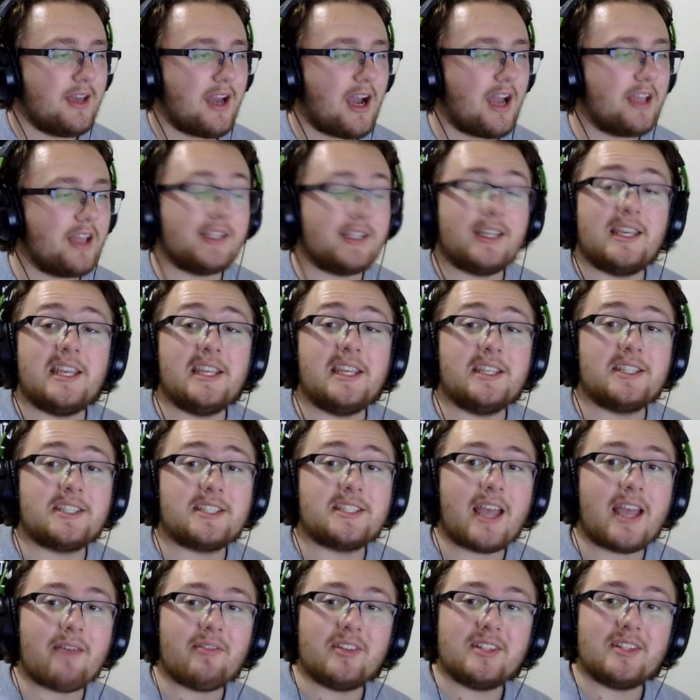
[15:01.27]
He's
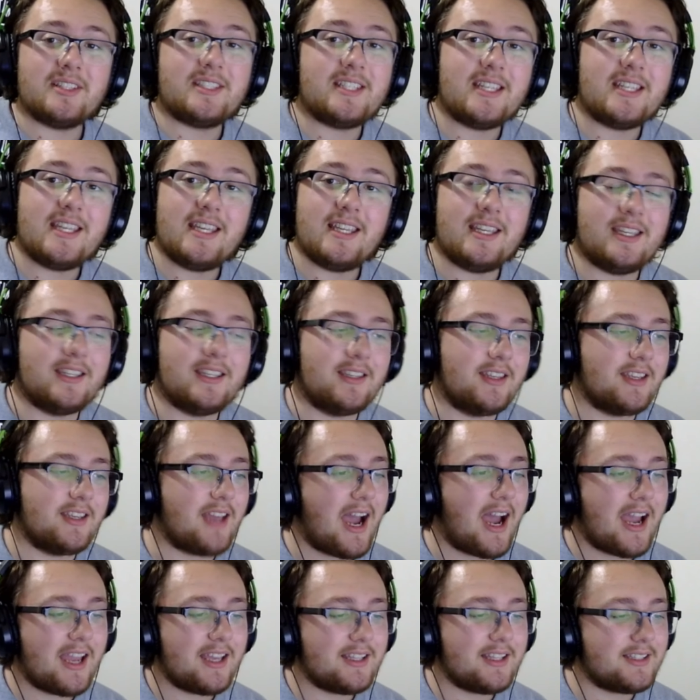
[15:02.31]
17.
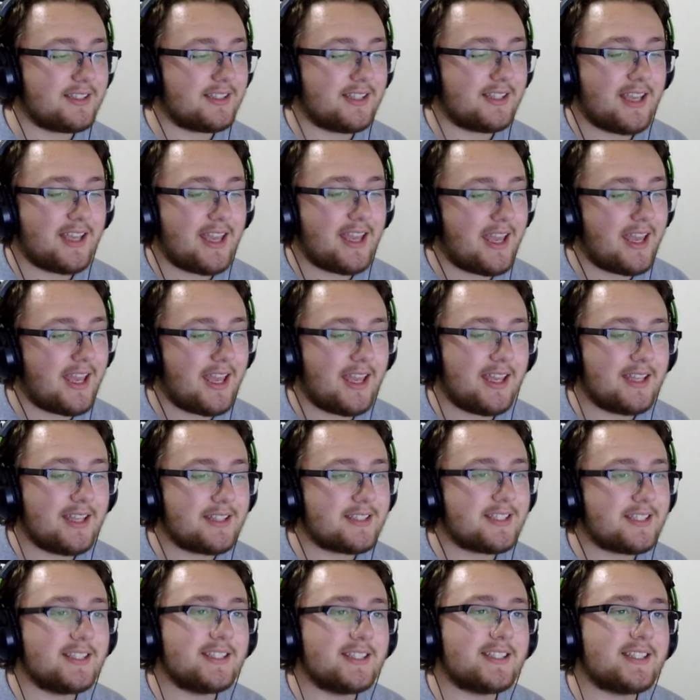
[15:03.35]

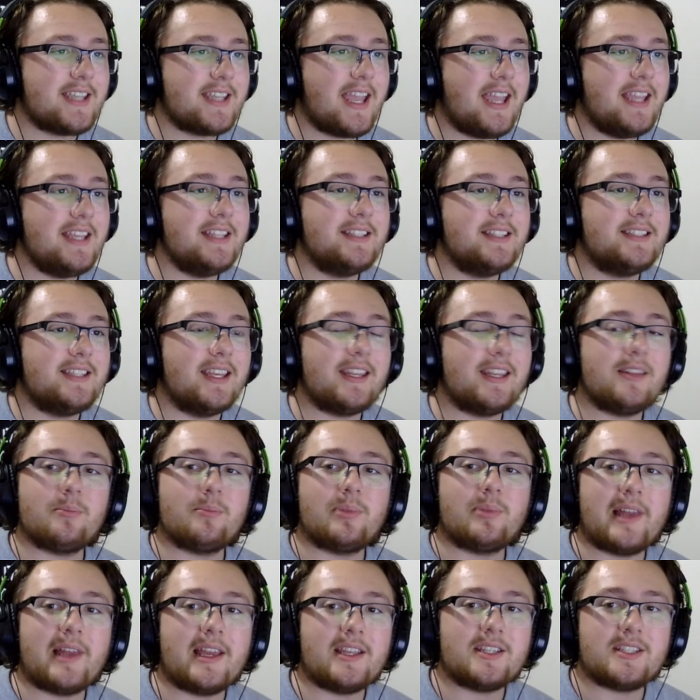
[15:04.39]
It's insane. He didn't
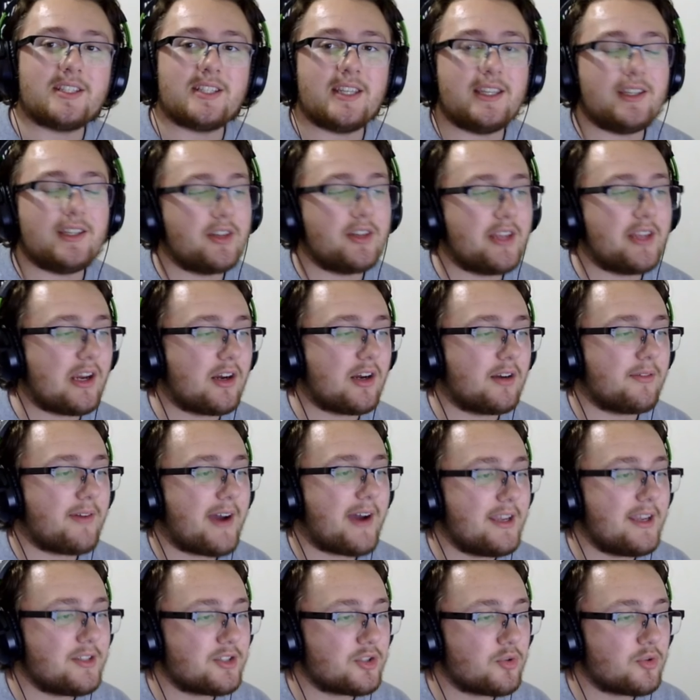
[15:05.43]
play his senior year of
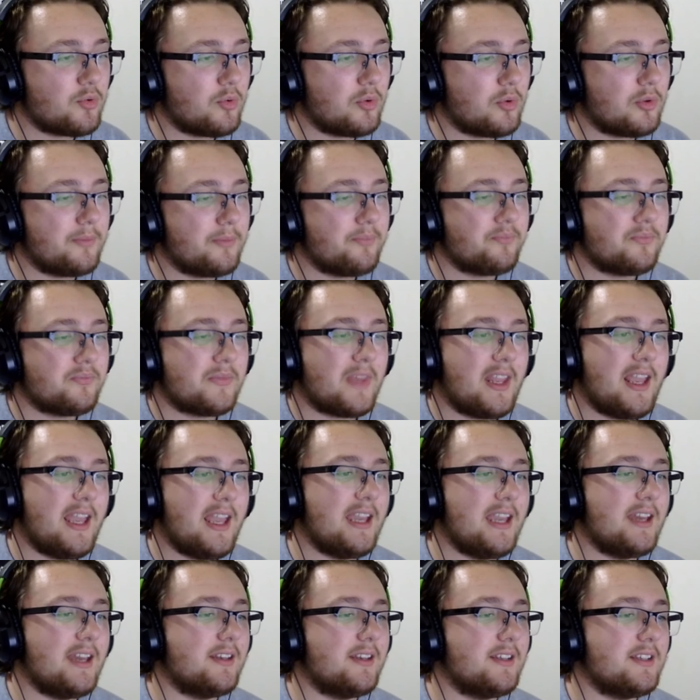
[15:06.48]
high school,
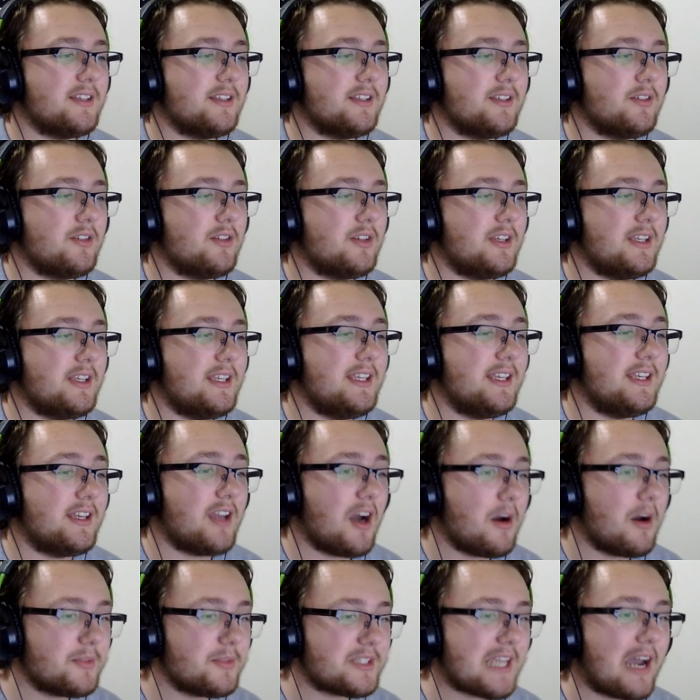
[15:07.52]
and he
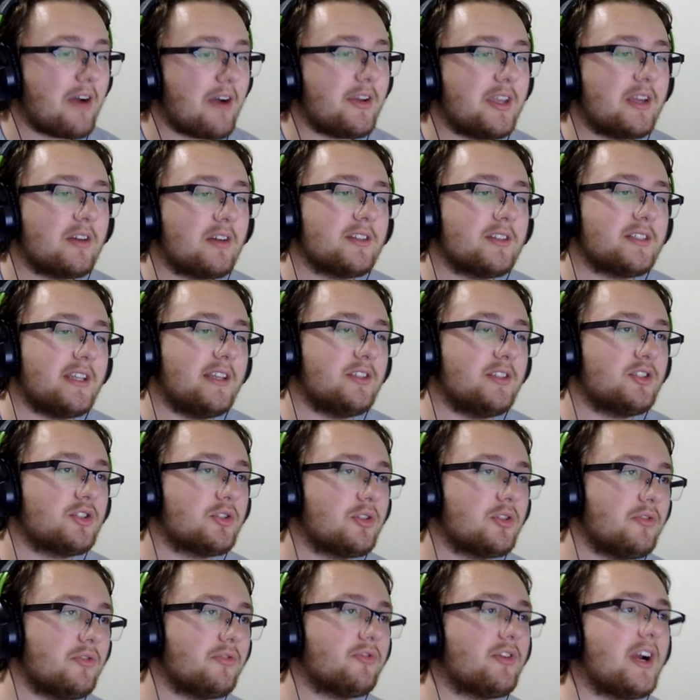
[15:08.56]
comes out here as a
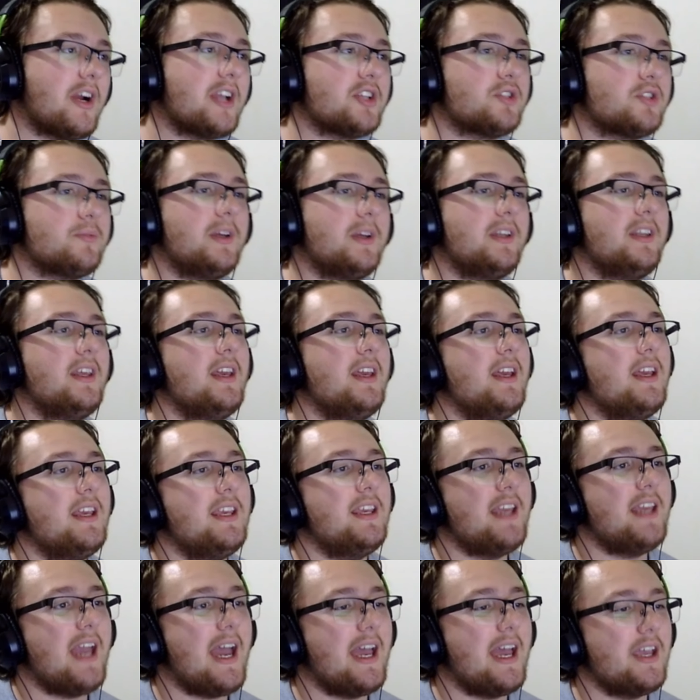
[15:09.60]
true freshman.
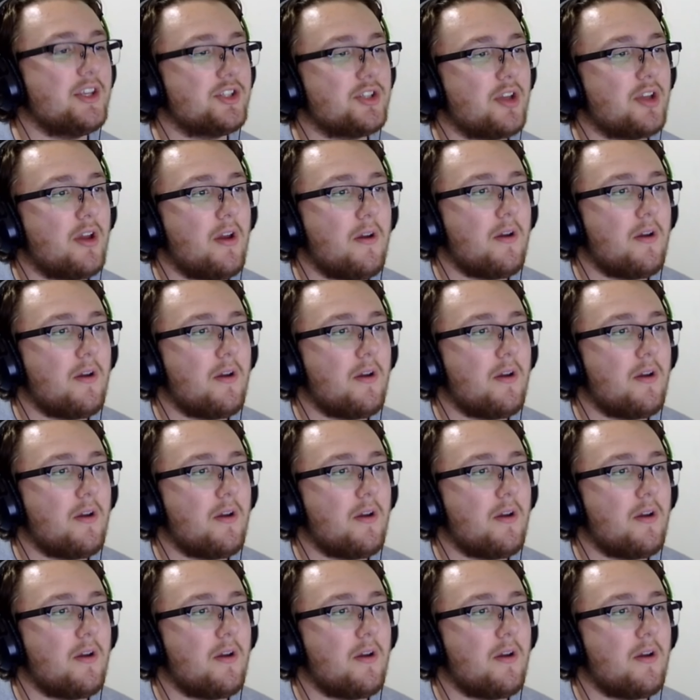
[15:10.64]
He has